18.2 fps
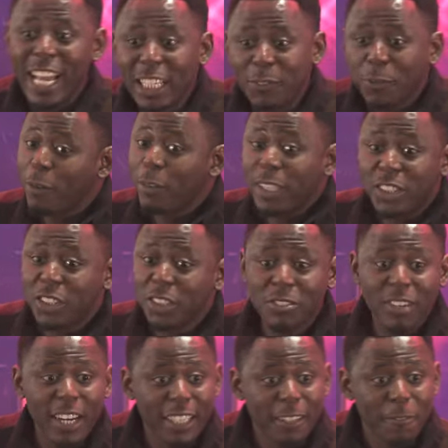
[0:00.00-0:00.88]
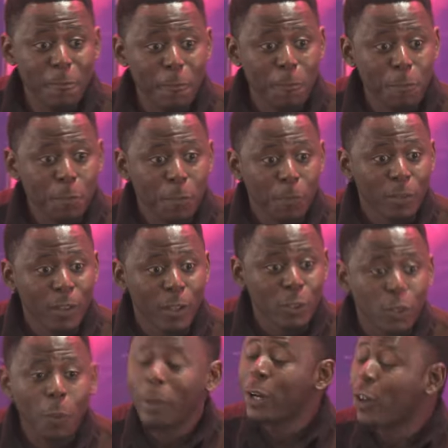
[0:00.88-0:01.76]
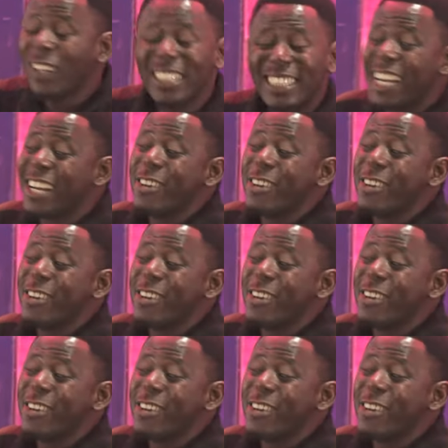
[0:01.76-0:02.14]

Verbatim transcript: It's for the children. So because